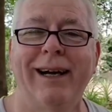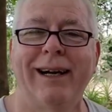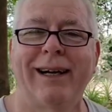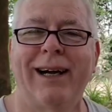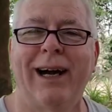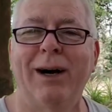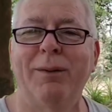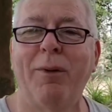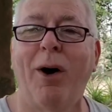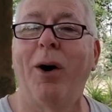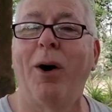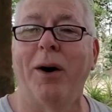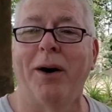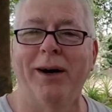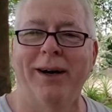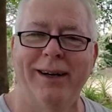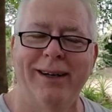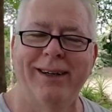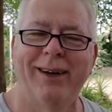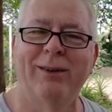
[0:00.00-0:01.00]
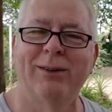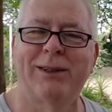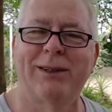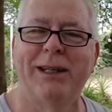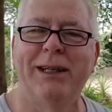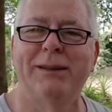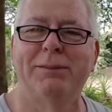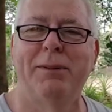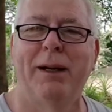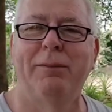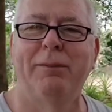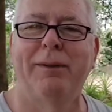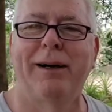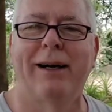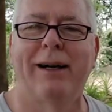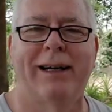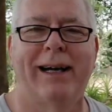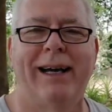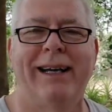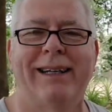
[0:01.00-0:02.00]
Come on, don't tease me
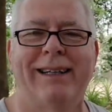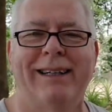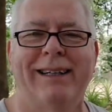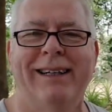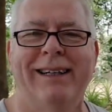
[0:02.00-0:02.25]
about cake.